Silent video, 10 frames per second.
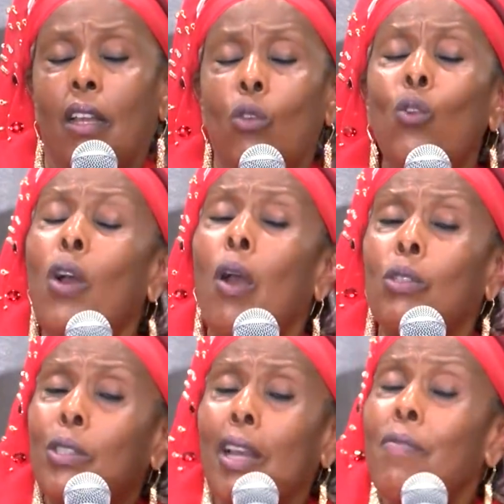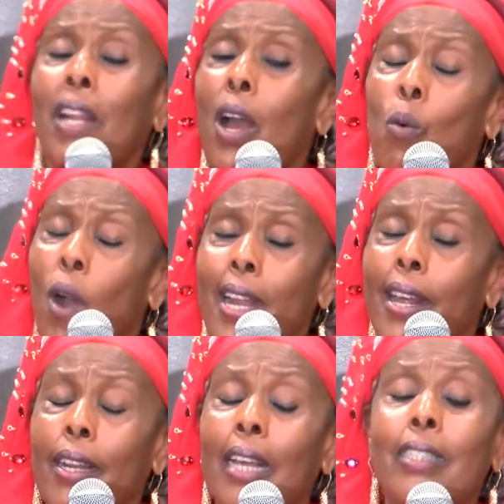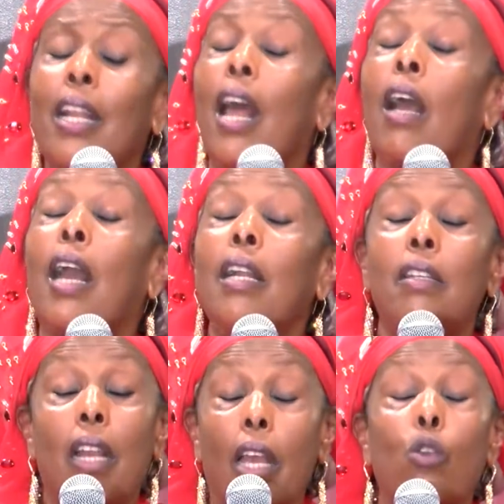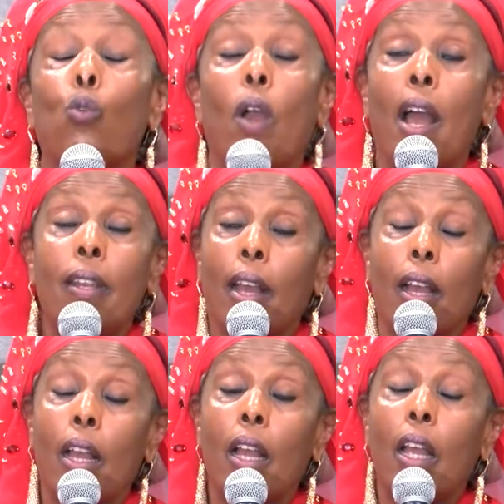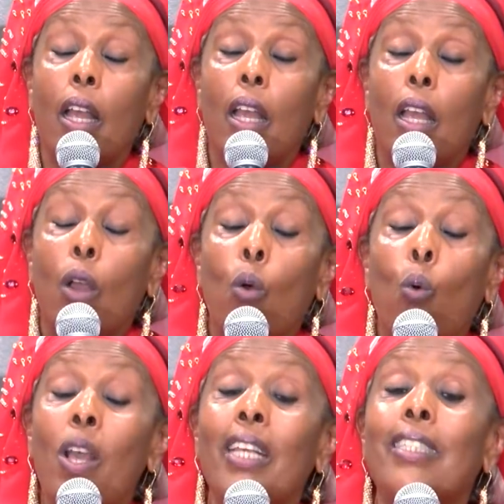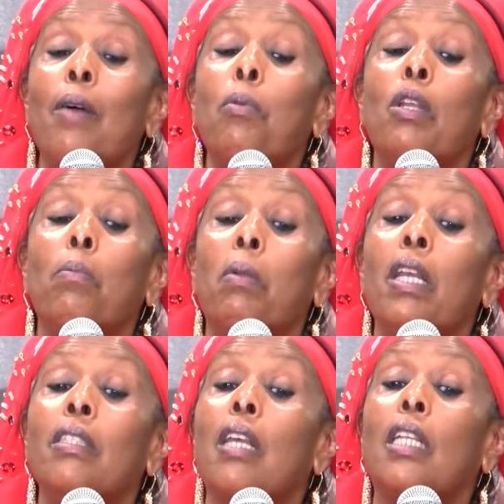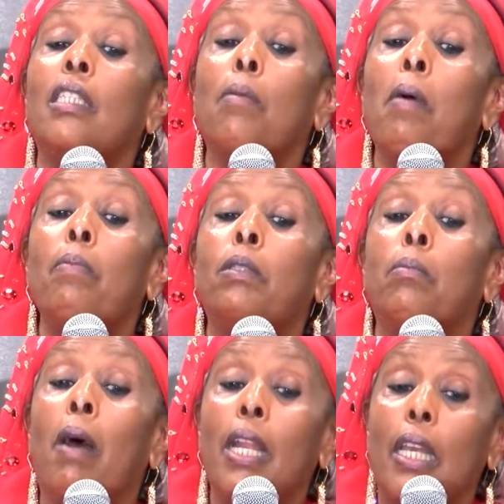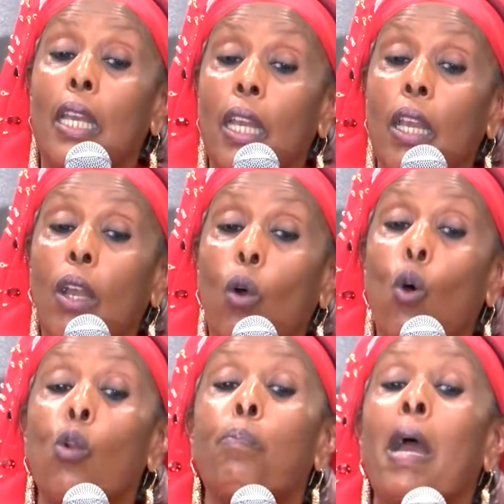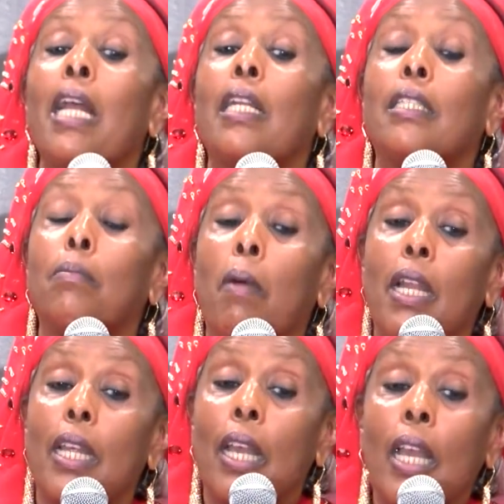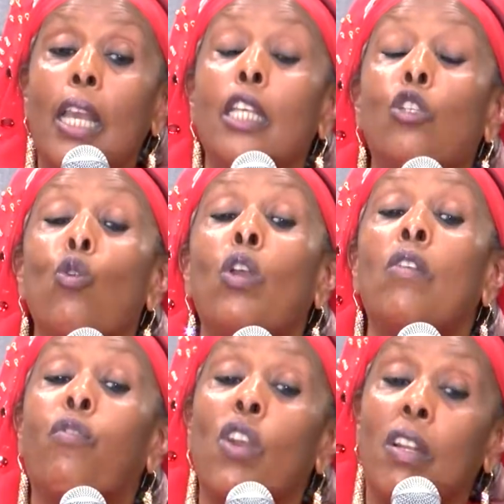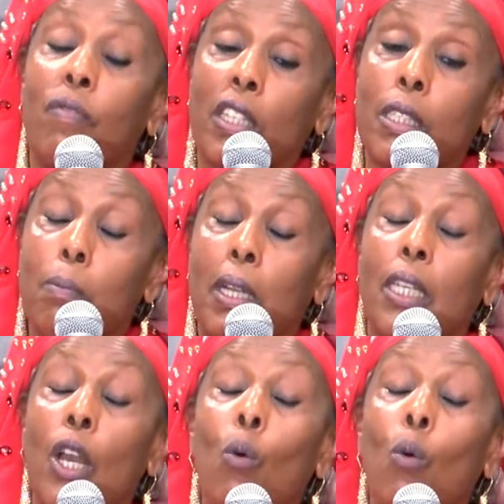I was even now wondering, I said, a country like Uganda, whether somebody brings Al-Shabaab's money or pirates' money, he's looking for investment.